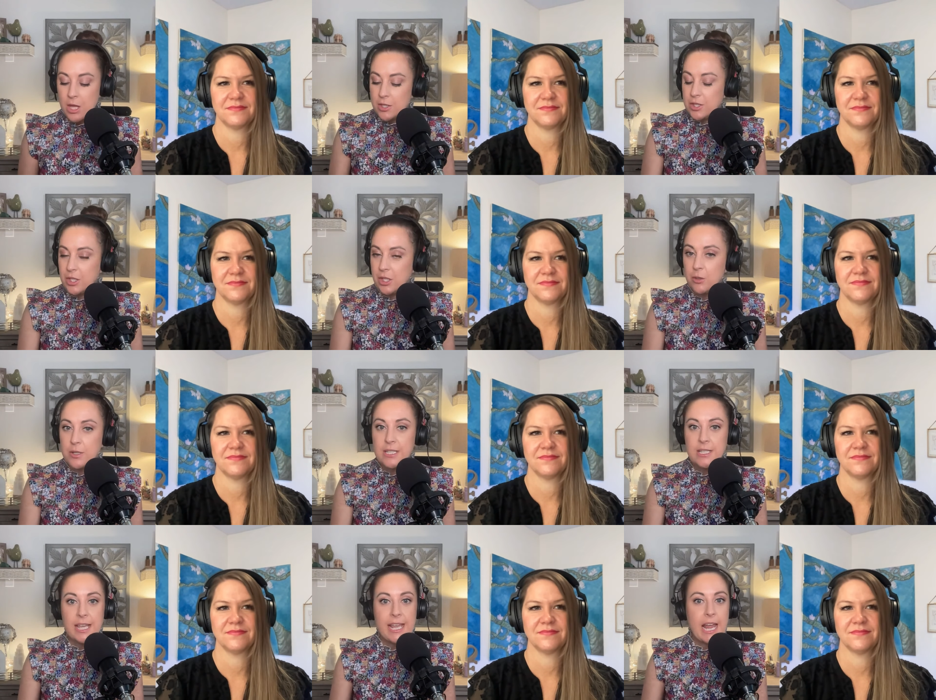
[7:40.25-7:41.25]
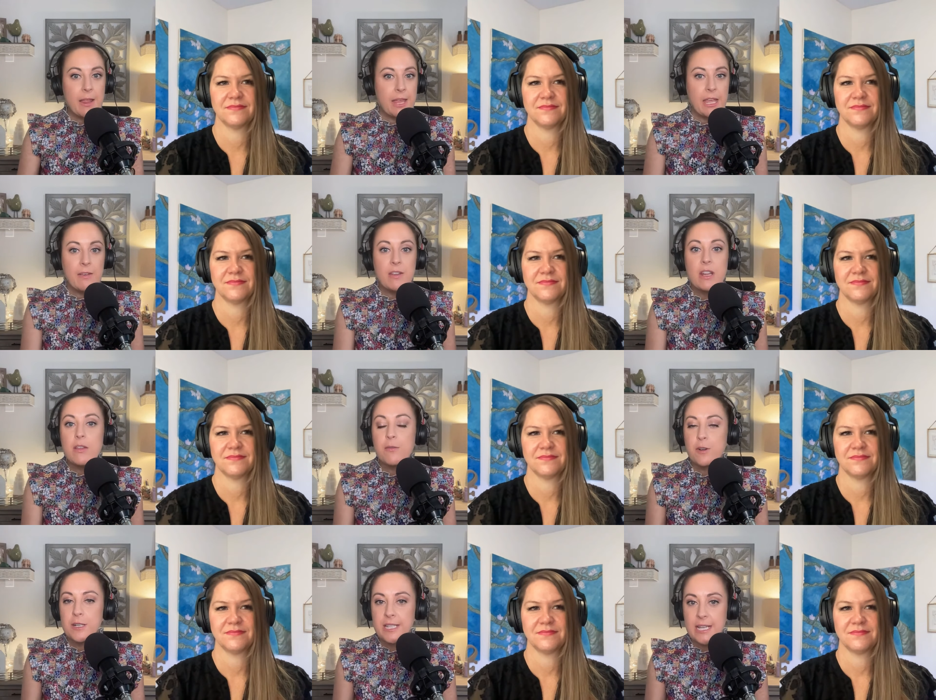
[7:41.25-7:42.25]
Speaker 1: So you just lay it even in the
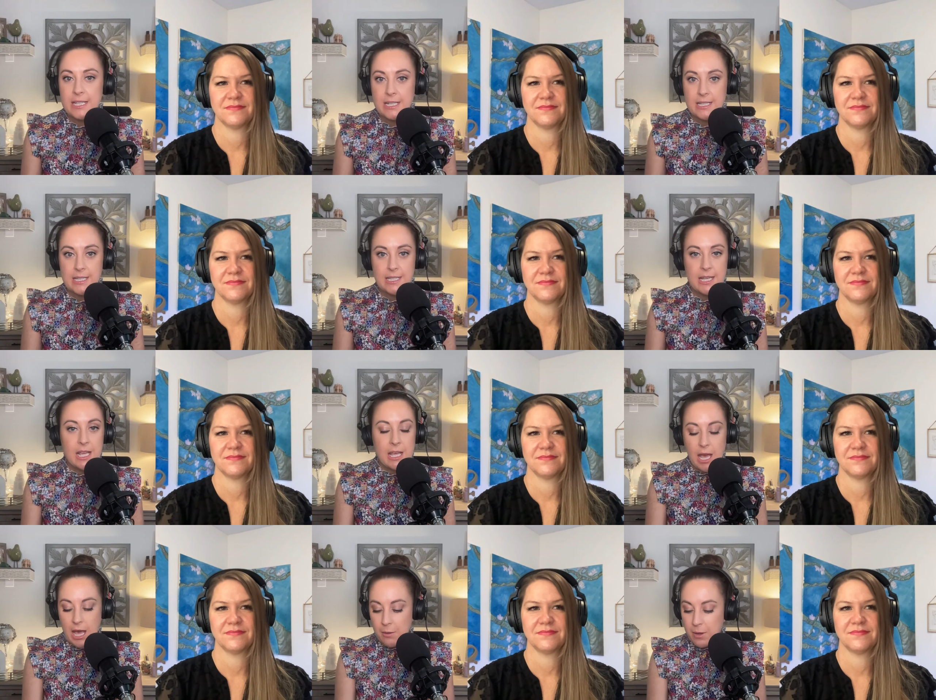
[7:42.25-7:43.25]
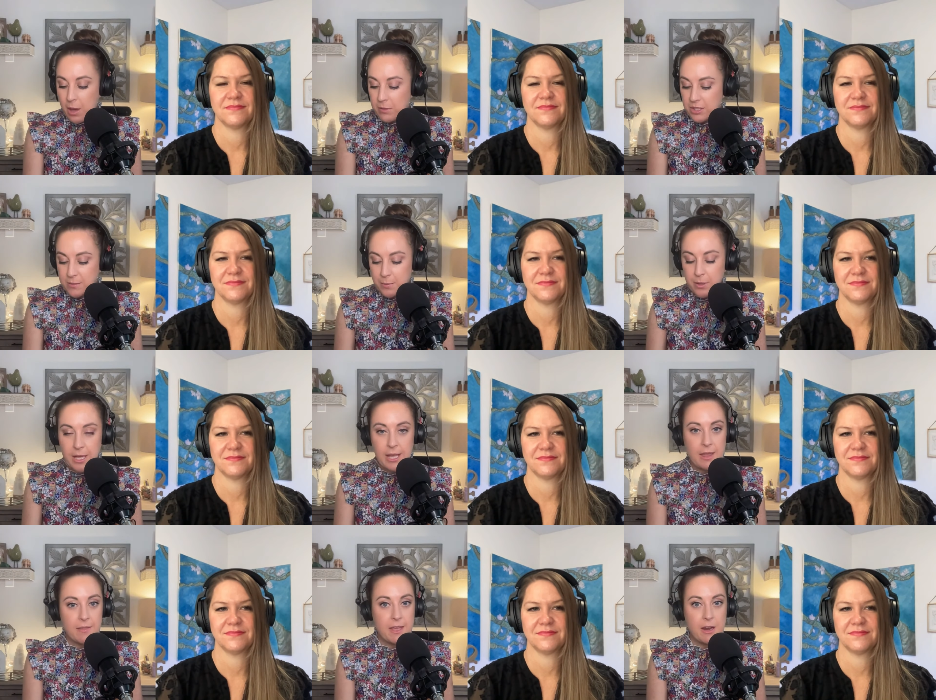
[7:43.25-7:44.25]
first sentence. I, I would just put
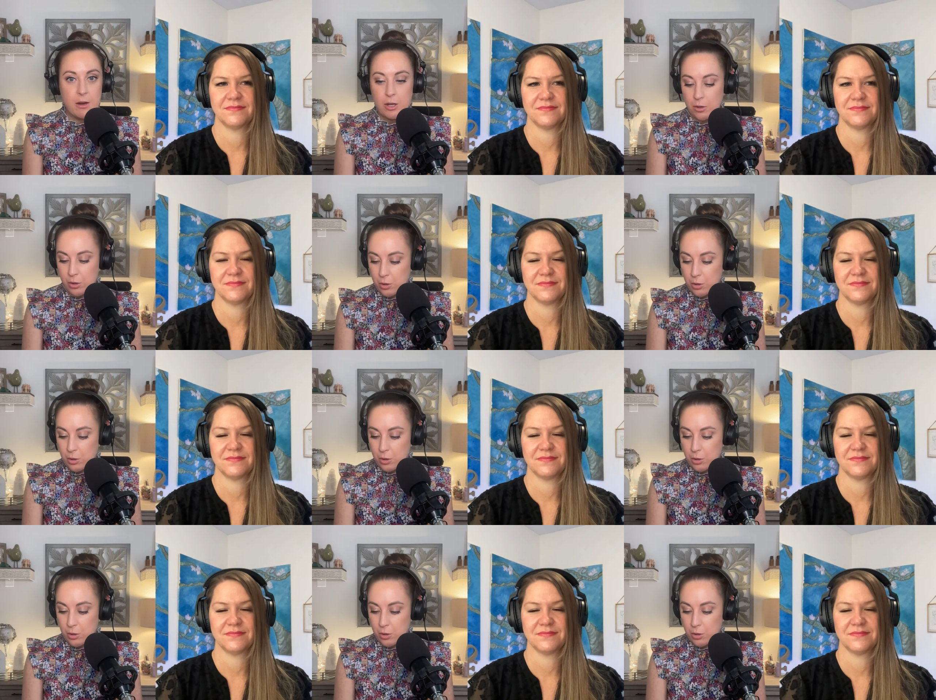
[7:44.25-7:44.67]
in there